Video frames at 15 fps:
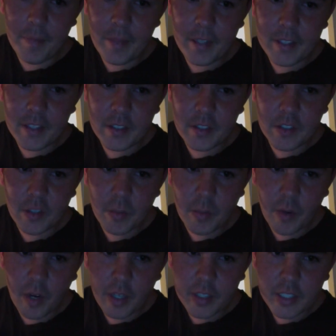ischial
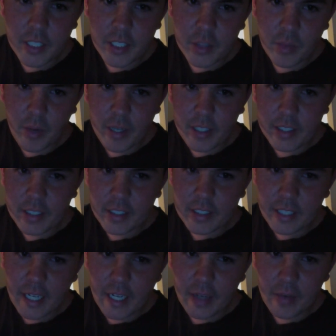tuberosity is right
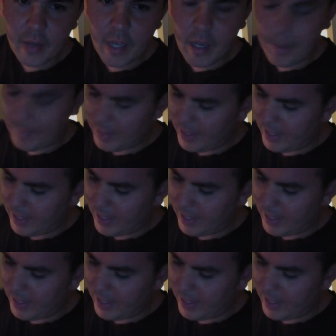down up in